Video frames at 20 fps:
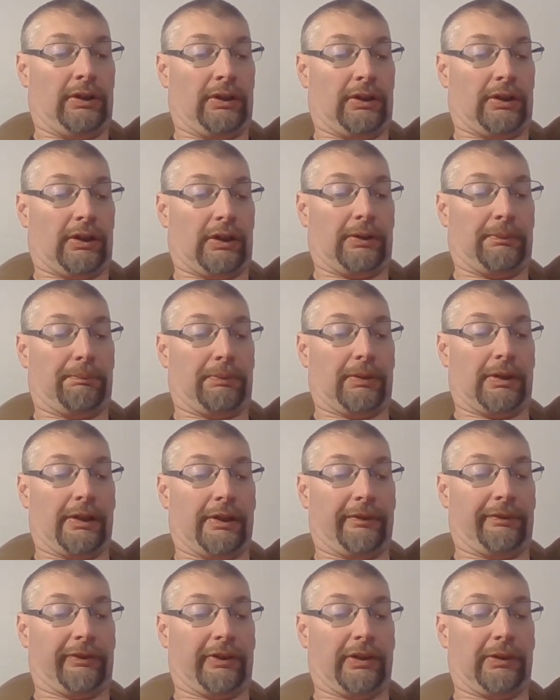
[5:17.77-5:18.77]

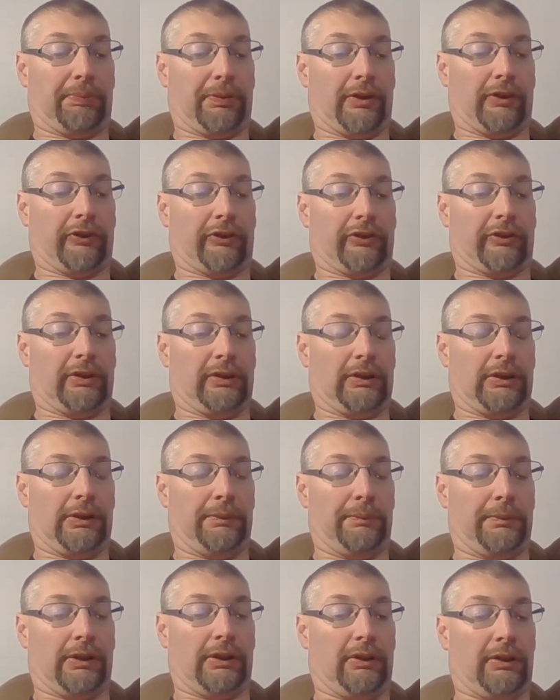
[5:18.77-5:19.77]
above the posted
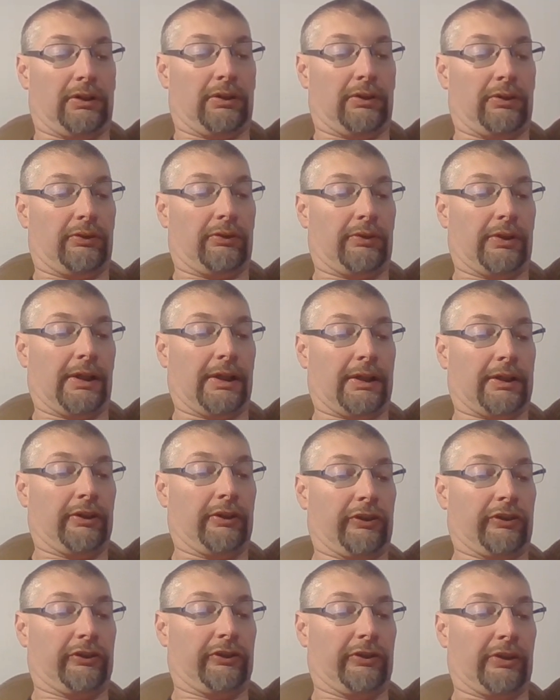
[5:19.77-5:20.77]
limit,
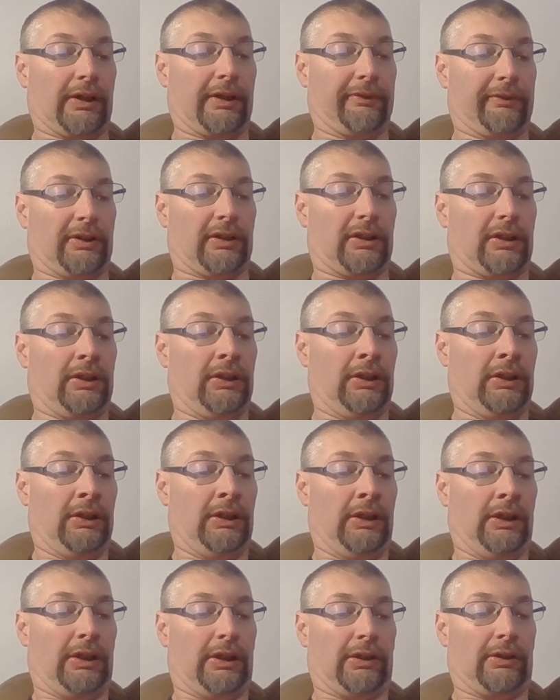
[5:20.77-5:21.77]
reckless driving,
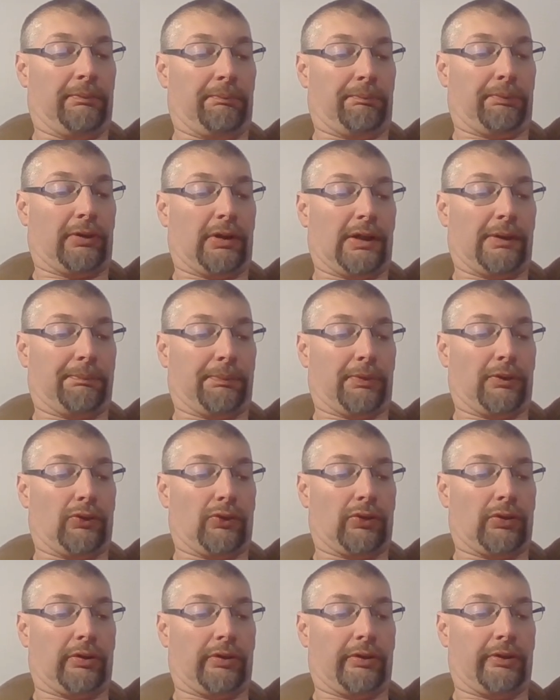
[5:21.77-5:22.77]
improper
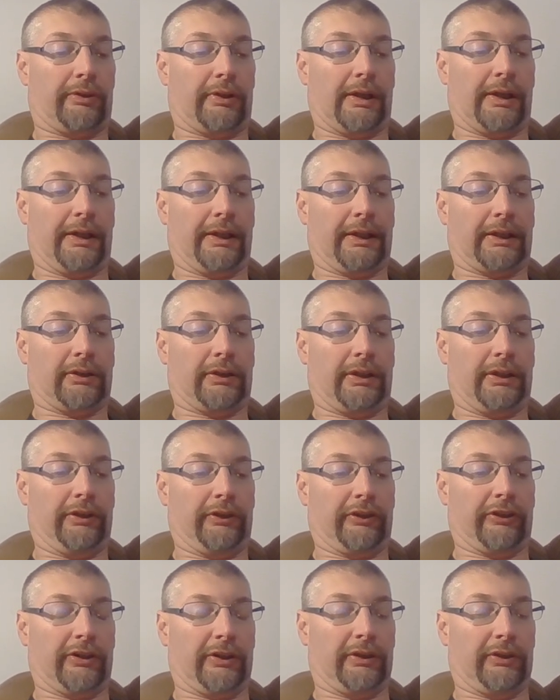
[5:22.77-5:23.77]
or erratic lane
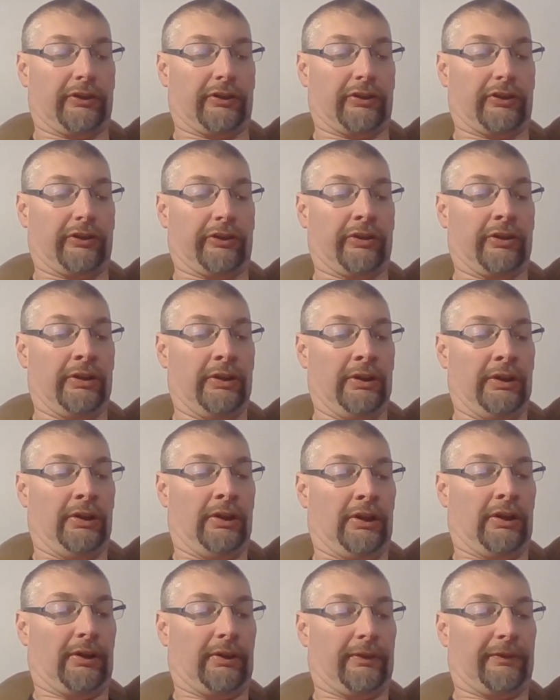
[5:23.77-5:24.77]
changes,
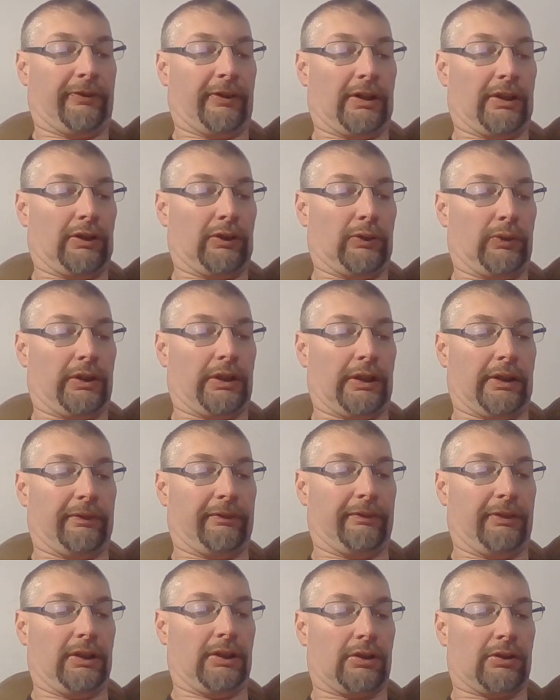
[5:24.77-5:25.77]
following a
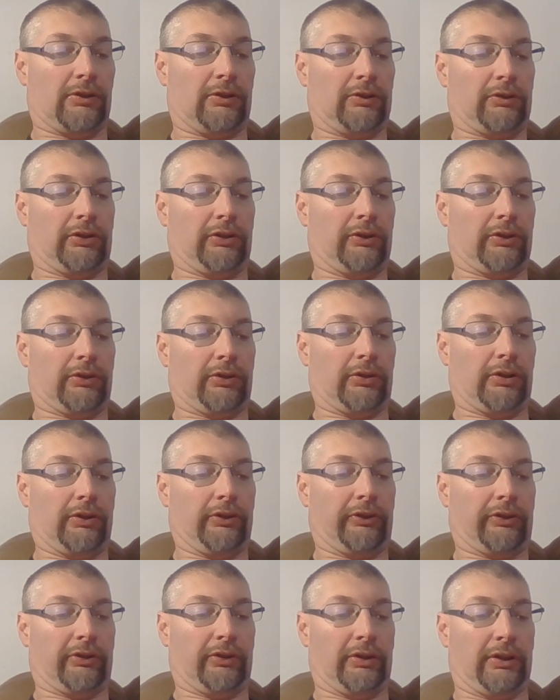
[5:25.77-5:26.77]
vehicle too
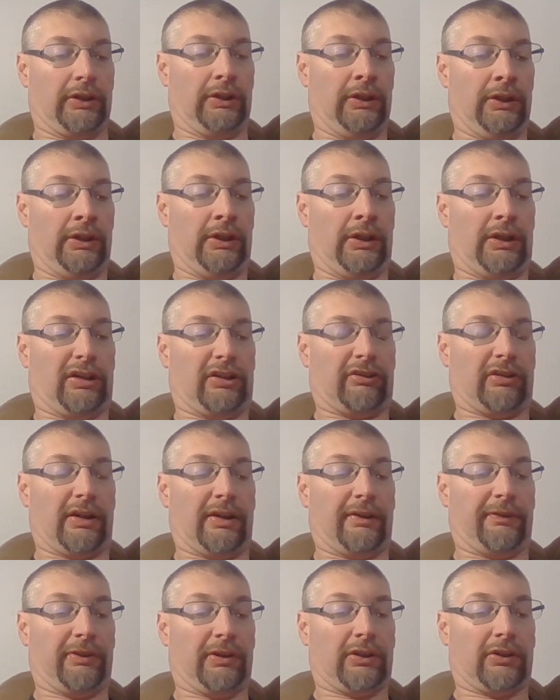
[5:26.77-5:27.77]
closely,
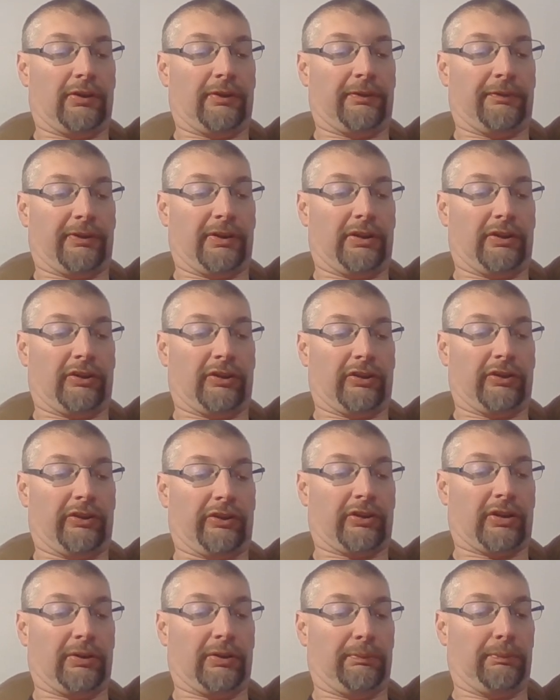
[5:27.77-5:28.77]
traffic offenses
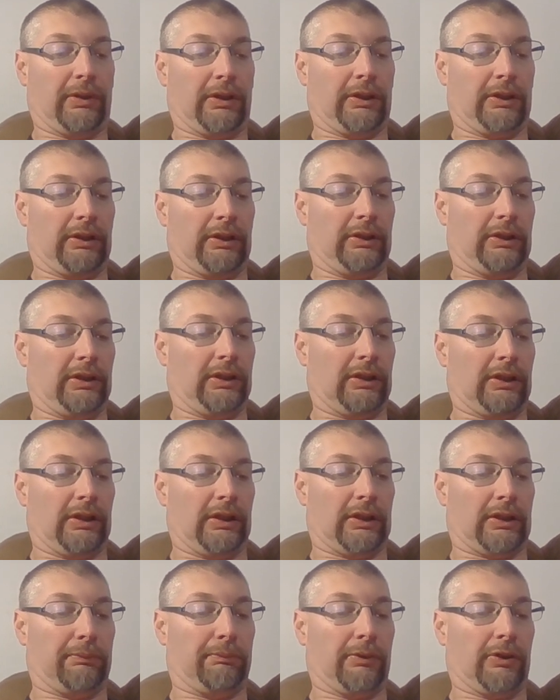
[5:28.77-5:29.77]
committed in a
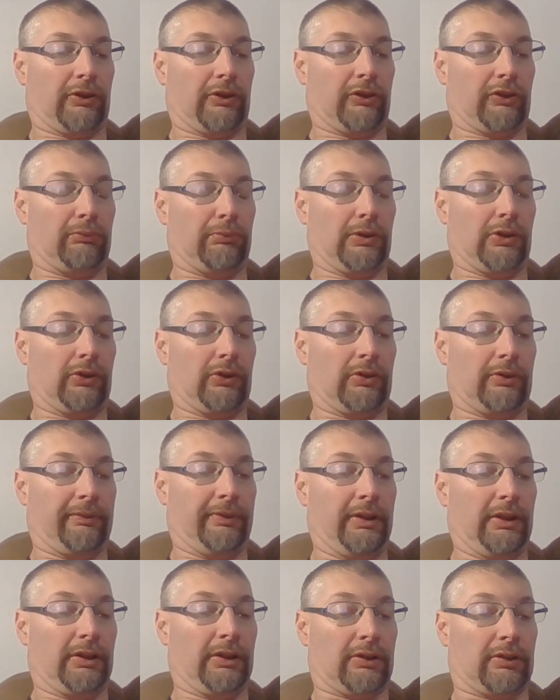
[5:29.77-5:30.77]
commercial motor
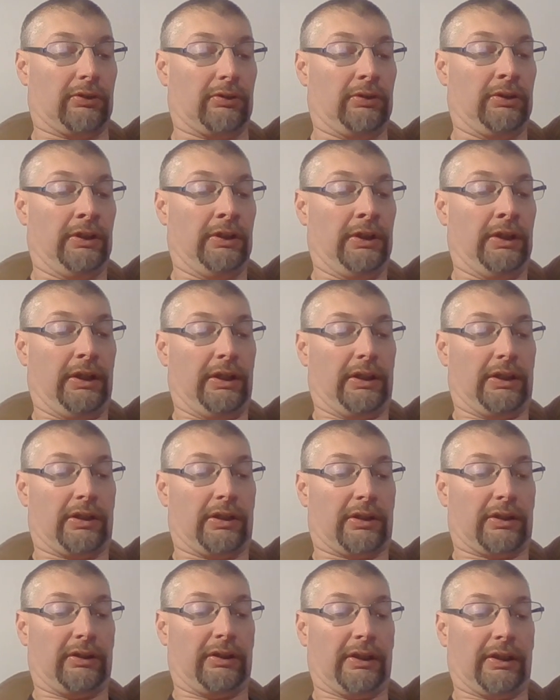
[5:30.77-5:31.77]
vehicle in
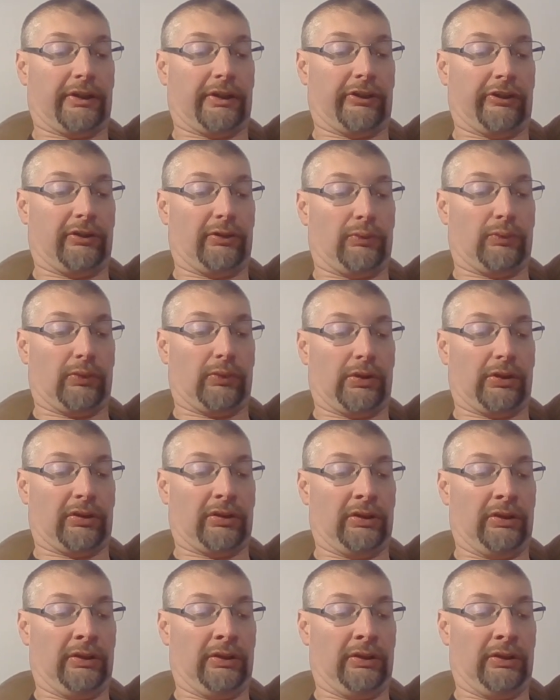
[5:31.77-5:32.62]
connection with